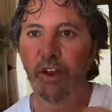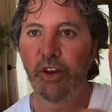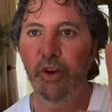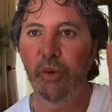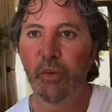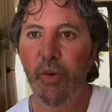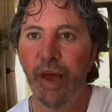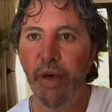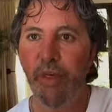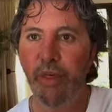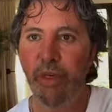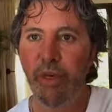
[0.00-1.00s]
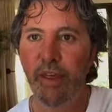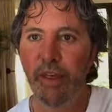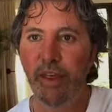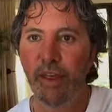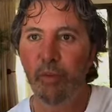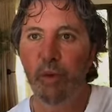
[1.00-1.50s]
your wealth
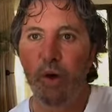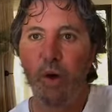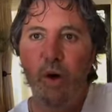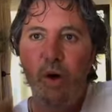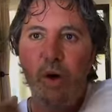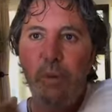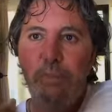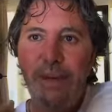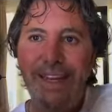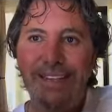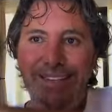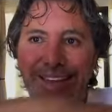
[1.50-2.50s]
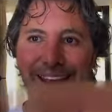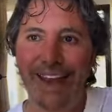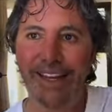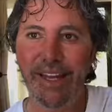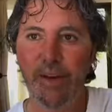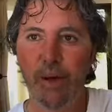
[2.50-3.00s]
will all be
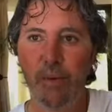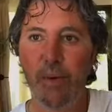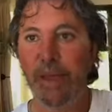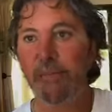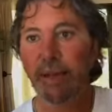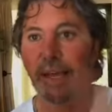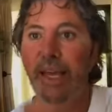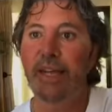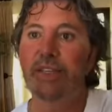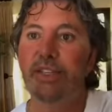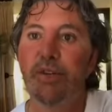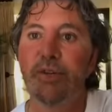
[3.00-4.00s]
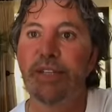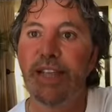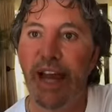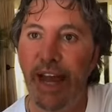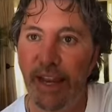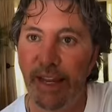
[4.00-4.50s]
taken away because you
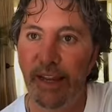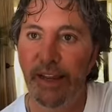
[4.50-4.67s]
die.